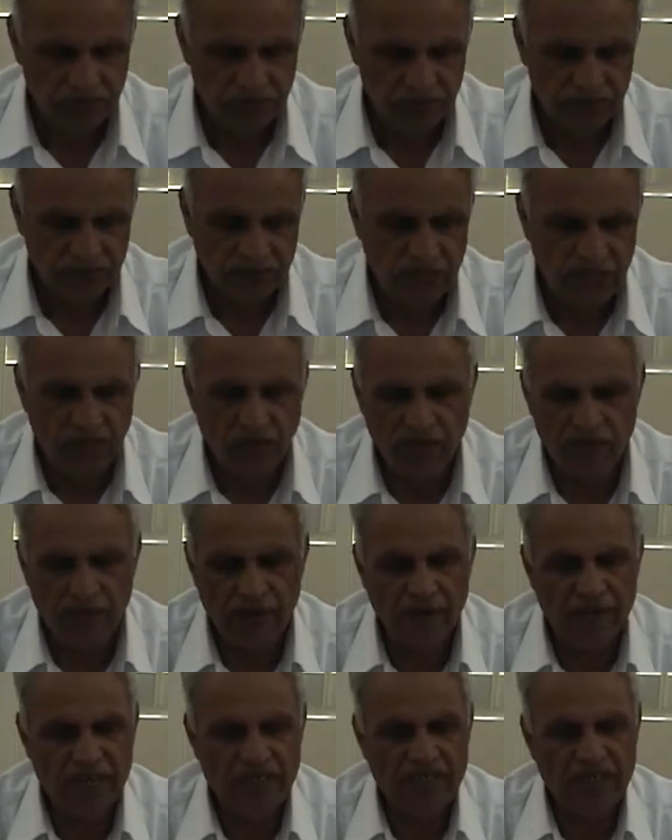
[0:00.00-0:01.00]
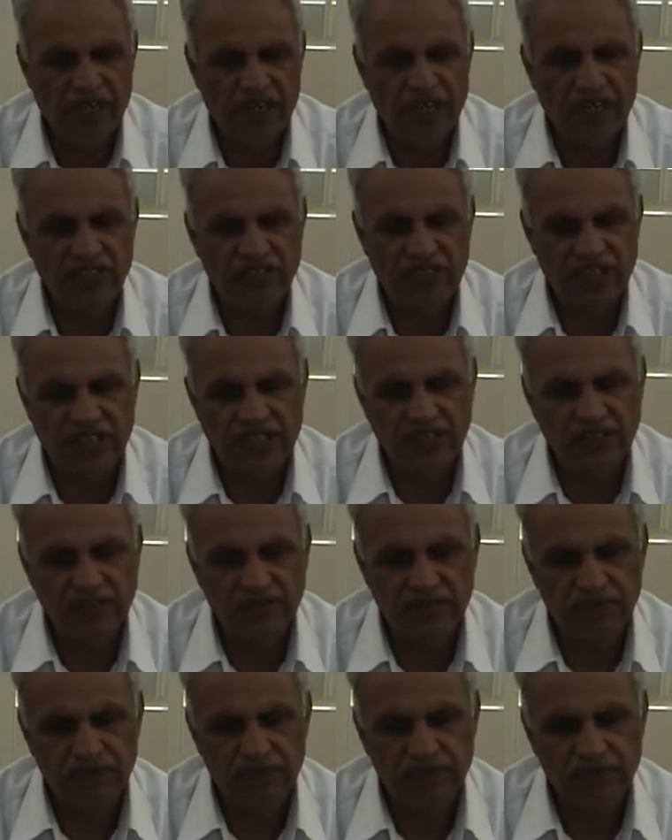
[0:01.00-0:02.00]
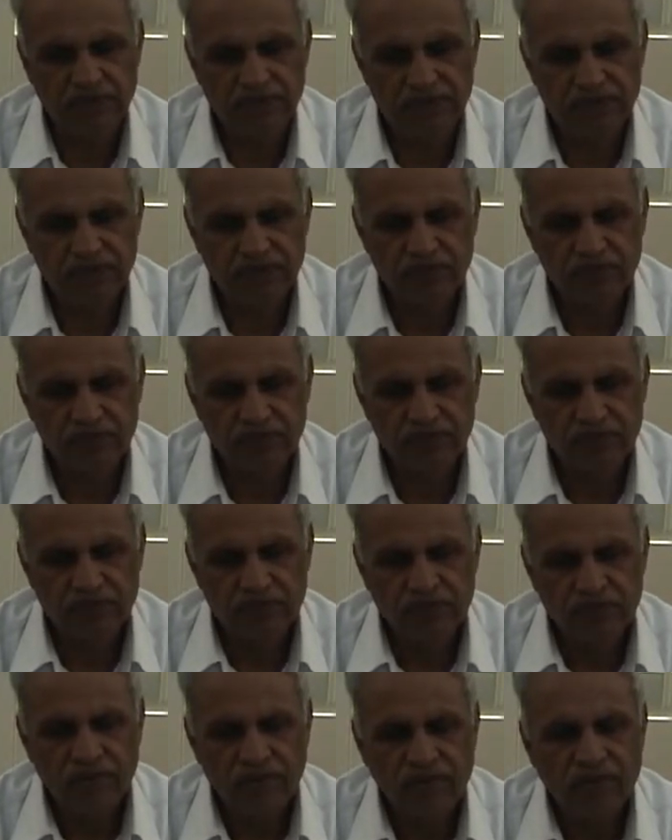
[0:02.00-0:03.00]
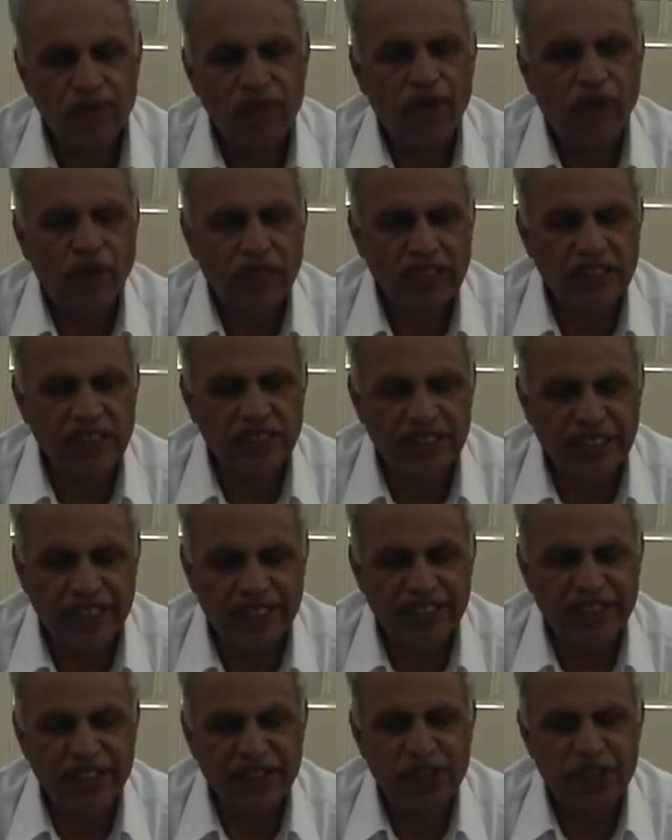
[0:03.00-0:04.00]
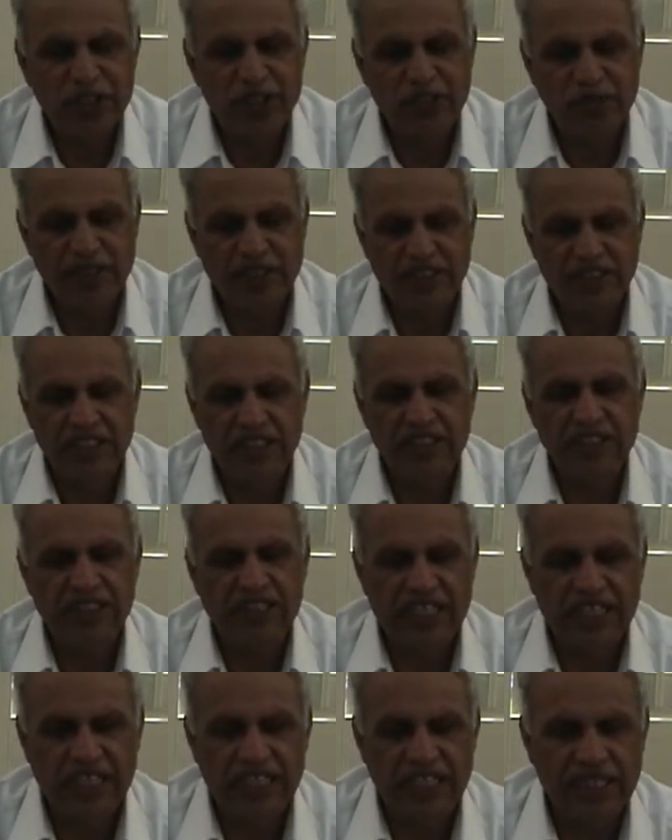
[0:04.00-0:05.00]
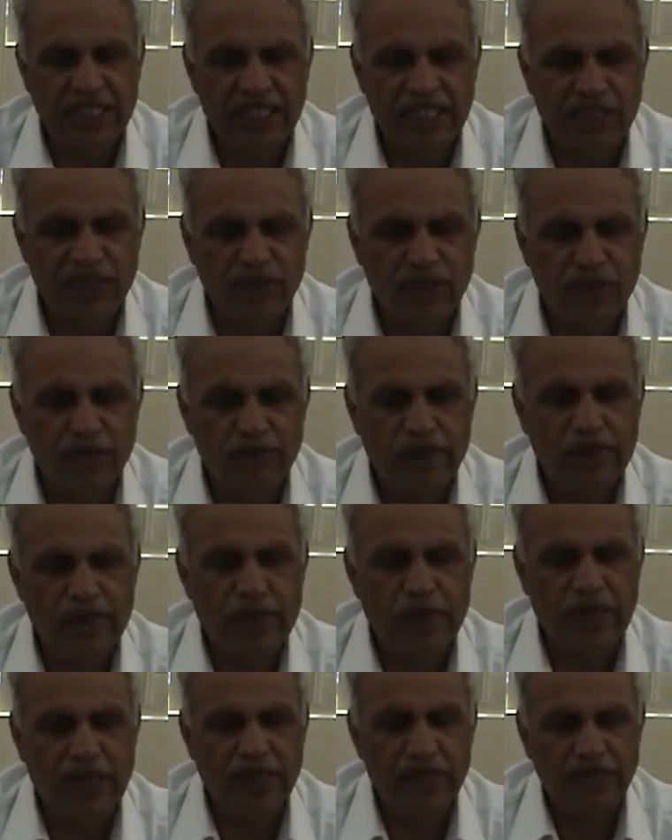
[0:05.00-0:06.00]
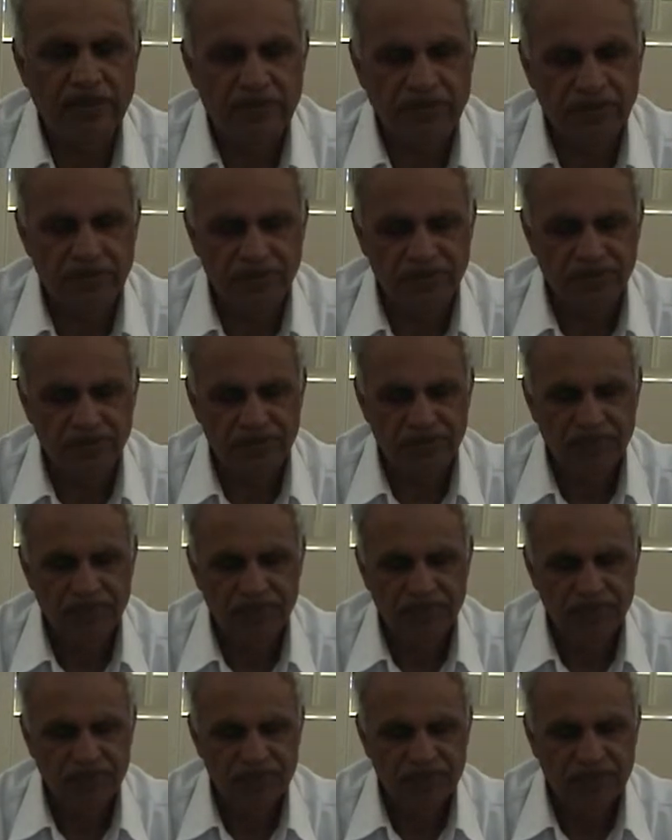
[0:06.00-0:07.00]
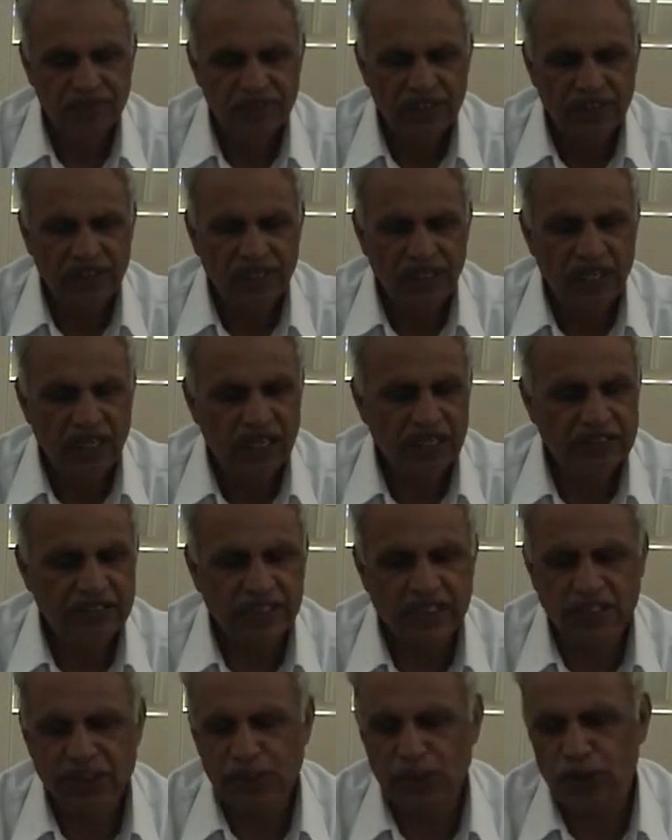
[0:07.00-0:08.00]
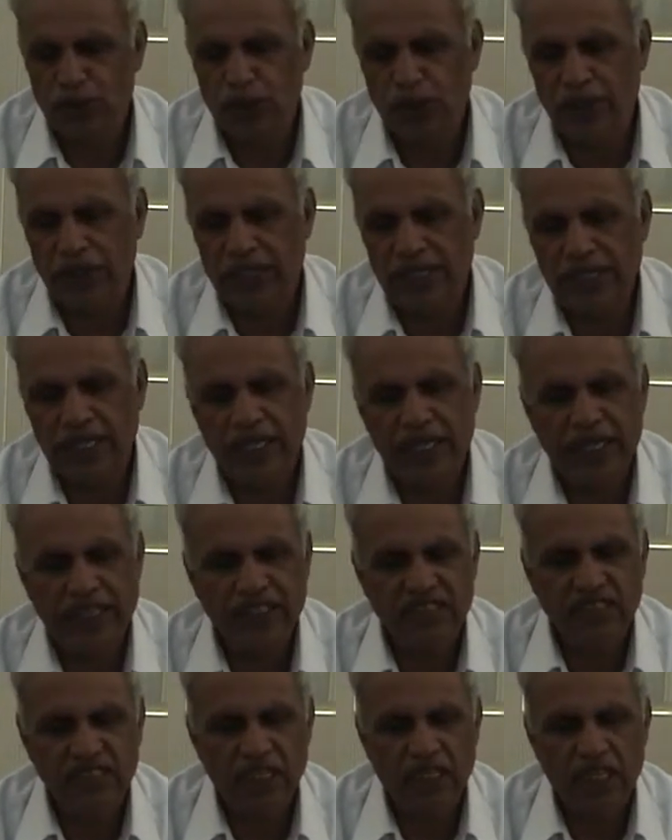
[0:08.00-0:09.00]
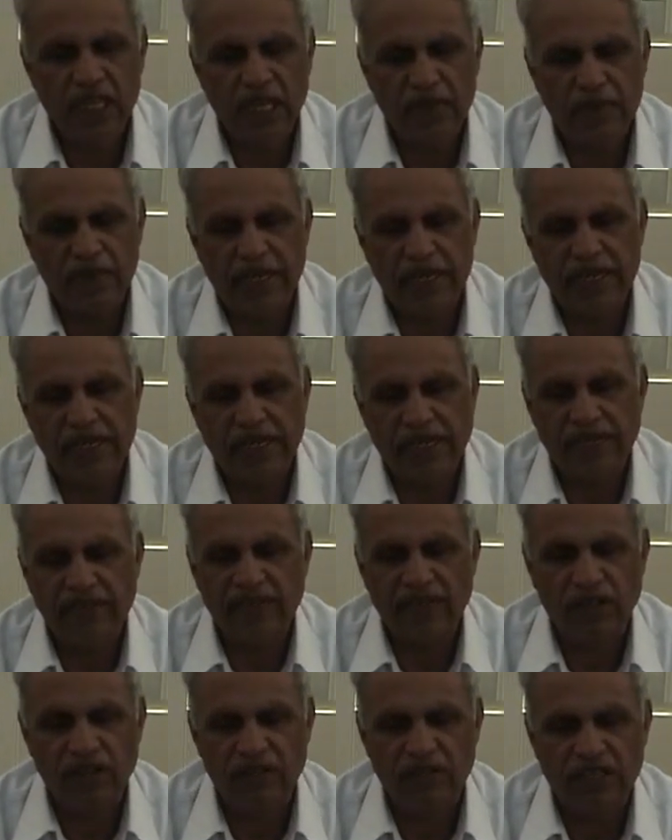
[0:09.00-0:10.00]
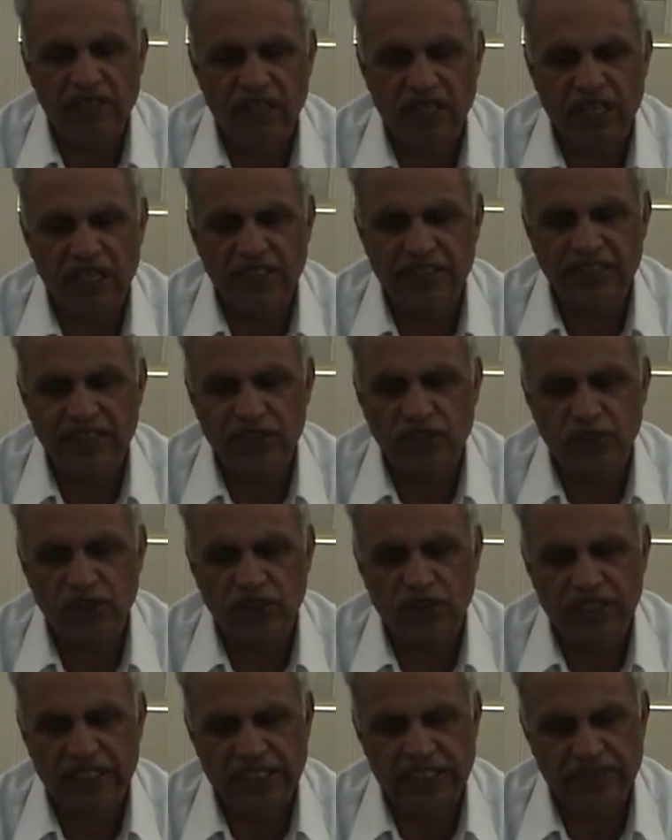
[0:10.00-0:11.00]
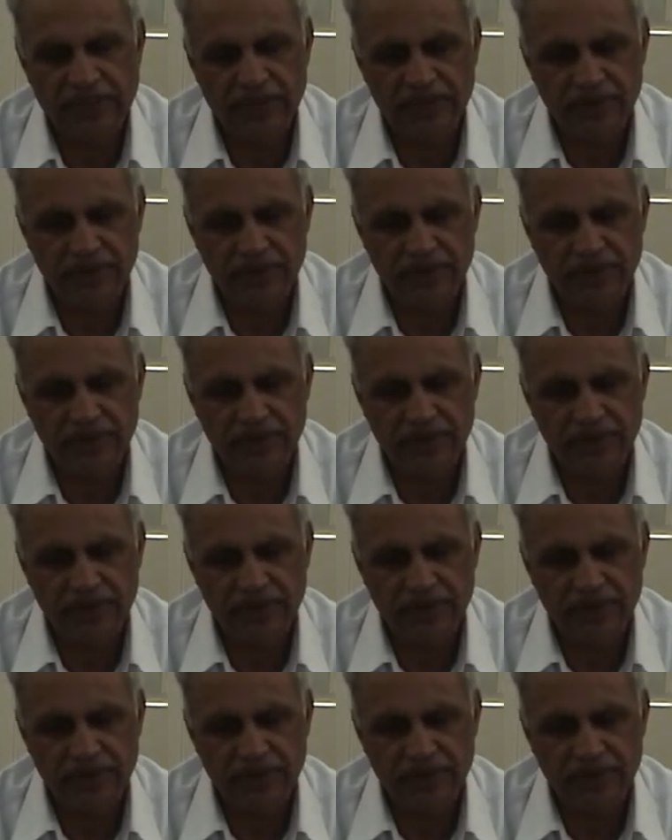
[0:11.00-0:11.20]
How we visualize this? What is there in the universe is there in the human body. As such, you don't need an extra laboratory for visualizing those things.